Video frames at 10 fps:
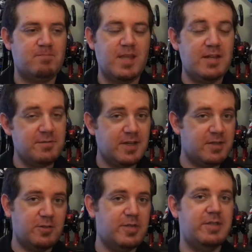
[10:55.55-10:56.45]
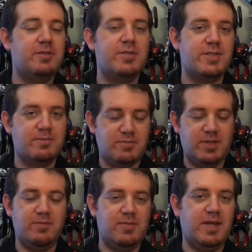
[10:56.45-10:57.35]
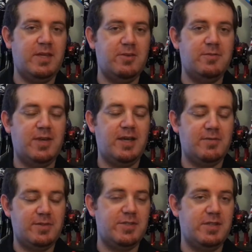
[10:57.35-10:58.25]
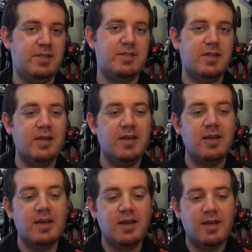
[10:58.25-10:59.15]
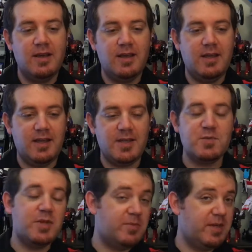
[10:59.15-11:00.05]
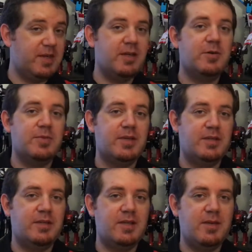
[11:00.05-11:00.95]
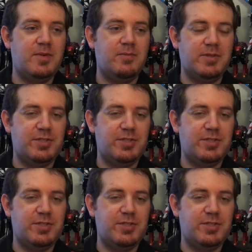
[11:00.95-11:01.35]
And if not, no big deal. Just, you know, thank you if you have and you're seeing this. It has been a big help in keeping my